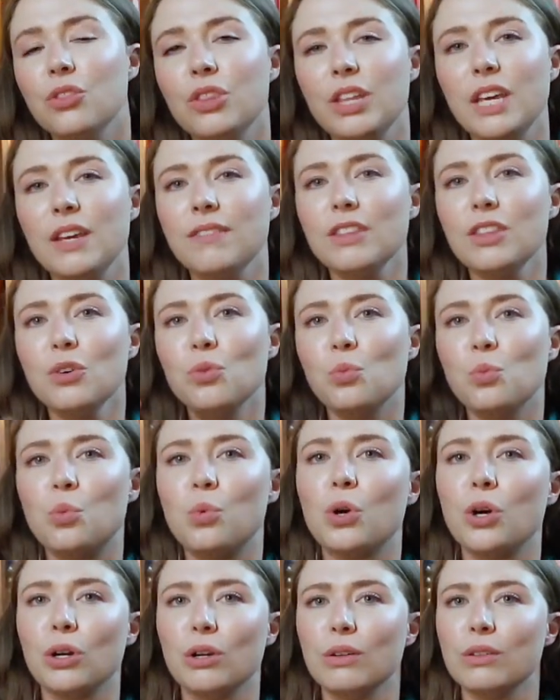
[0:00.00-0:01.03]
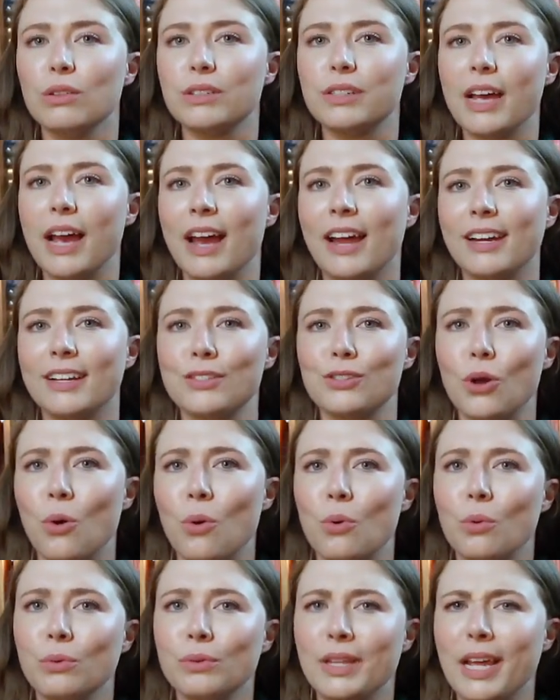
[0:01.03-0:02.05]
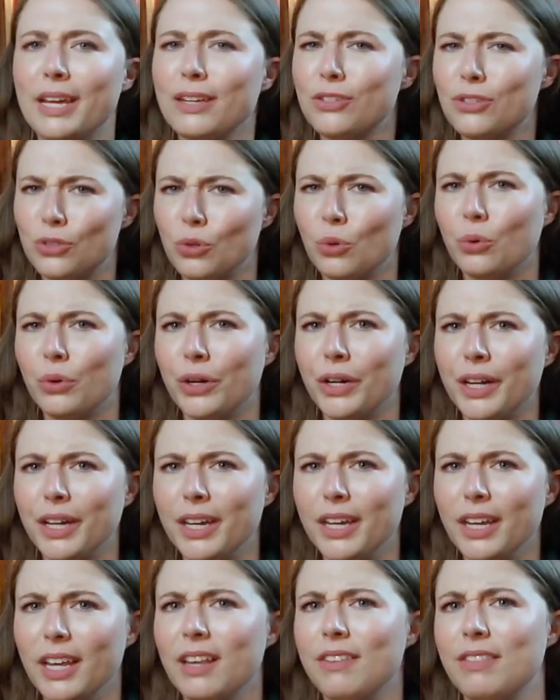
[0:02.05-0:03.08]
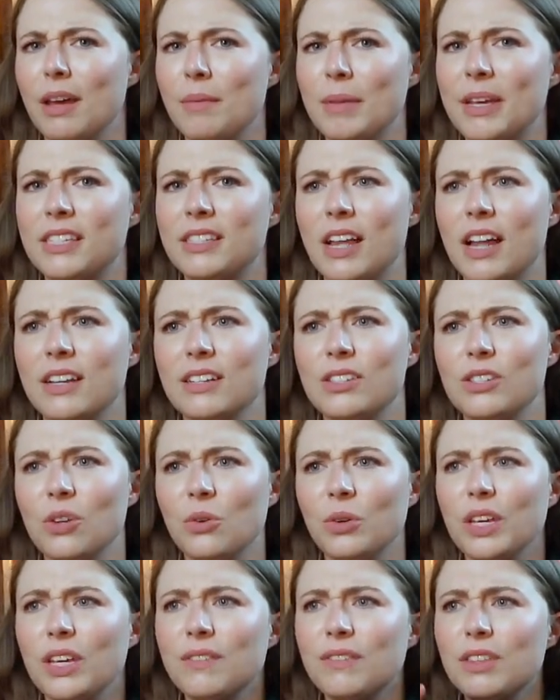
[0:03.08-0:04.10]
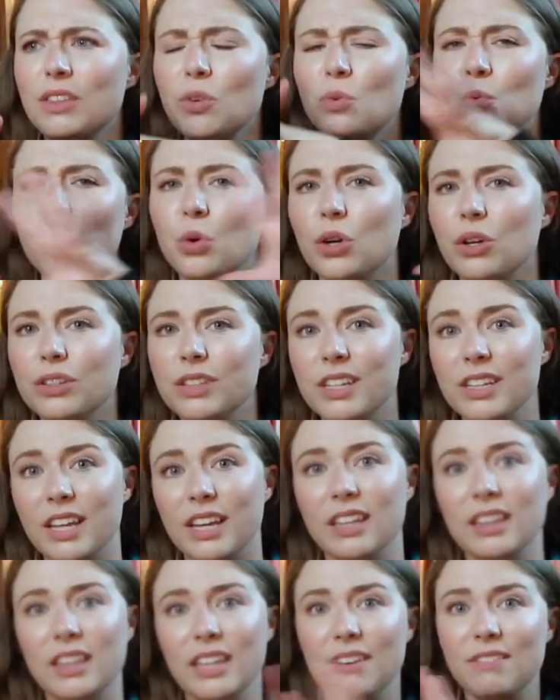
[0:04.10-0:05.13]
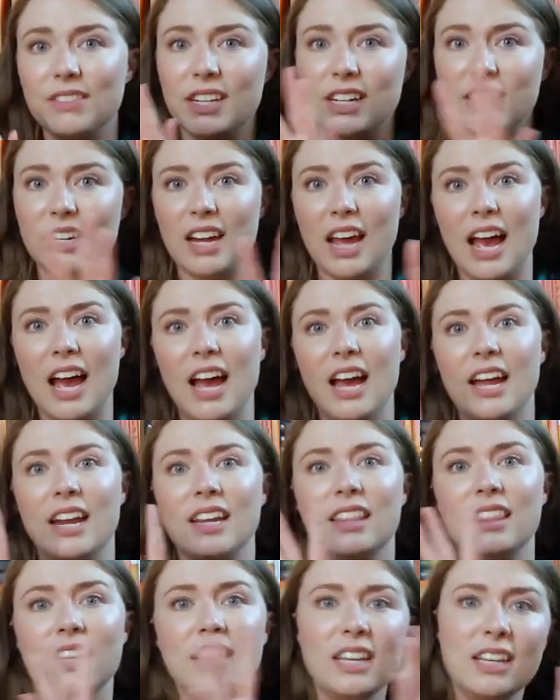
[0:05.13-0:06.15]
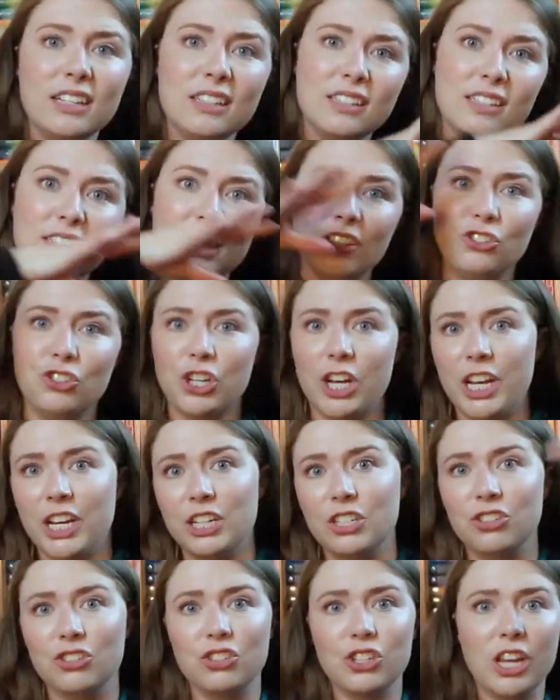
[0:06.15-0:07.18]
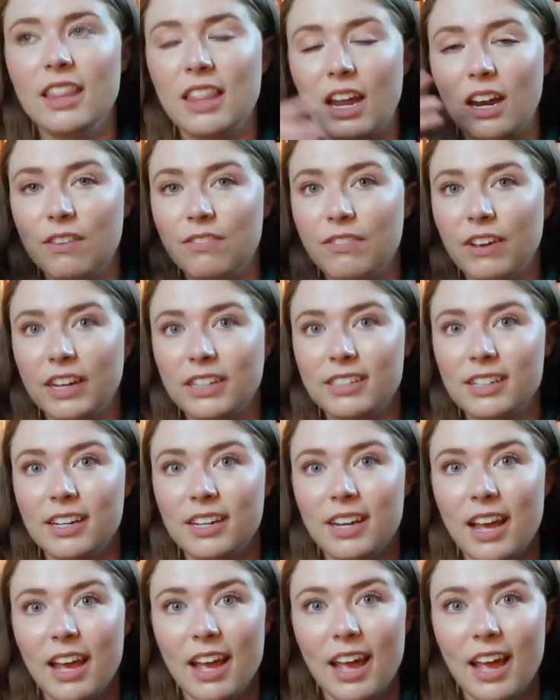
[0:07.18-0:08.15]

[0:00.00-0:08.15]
Even the world had its own like story, if that makes sense. So even the world that they lived in had things and change that affected